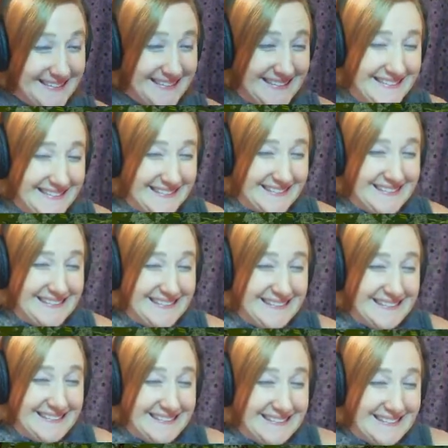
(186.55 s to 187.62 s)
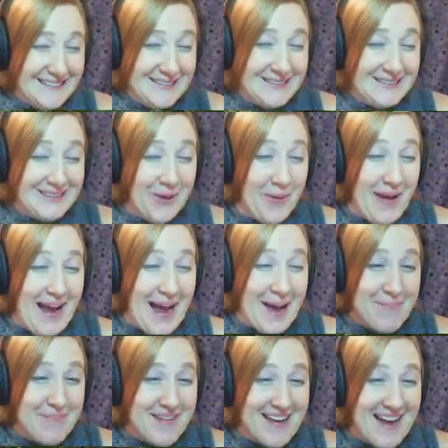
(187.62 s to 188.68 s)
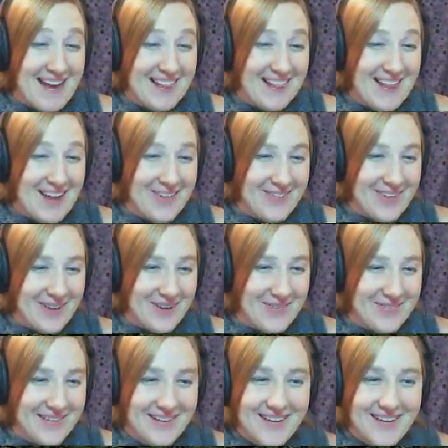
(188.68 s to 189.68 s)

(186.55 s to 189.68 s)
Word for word: you are so happy. I love them.